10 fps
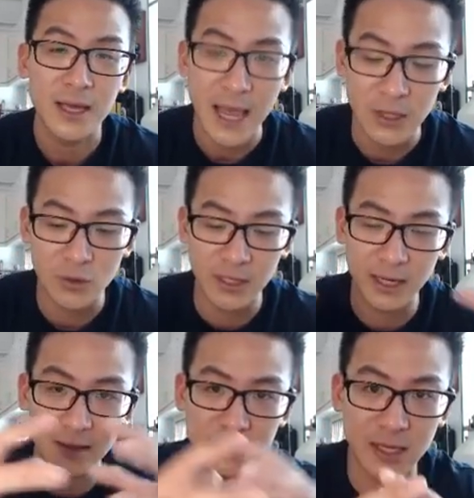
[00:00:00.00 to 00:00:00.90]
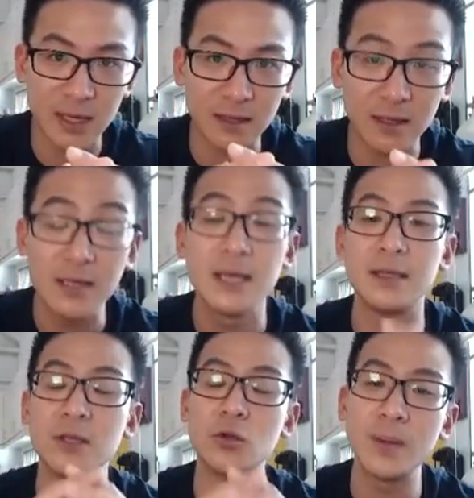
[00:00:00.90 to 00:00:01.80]
and you connect them together,
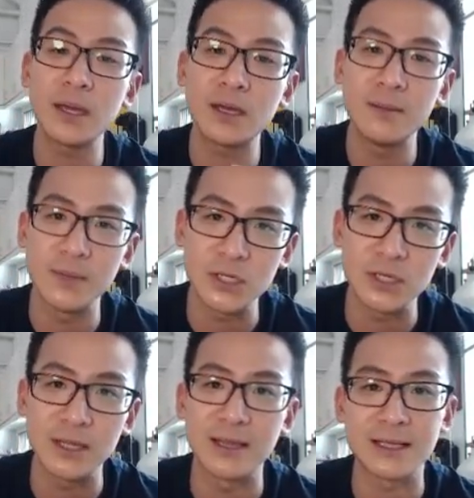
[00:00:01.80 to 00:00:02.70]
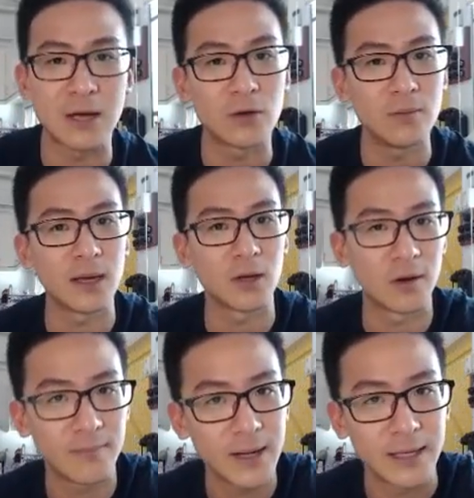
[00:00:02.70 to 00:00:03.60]
then you make a commission, and that's how you make a lot
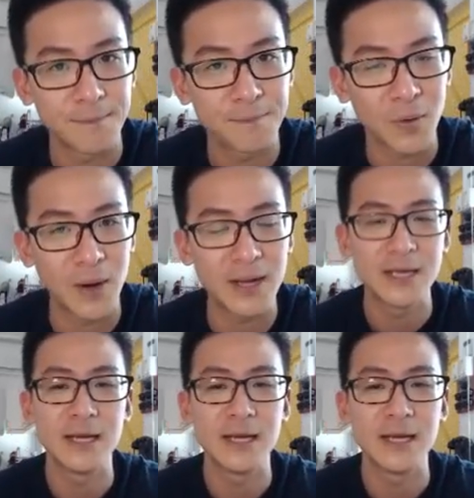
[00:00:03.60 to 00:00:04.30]
of money, right?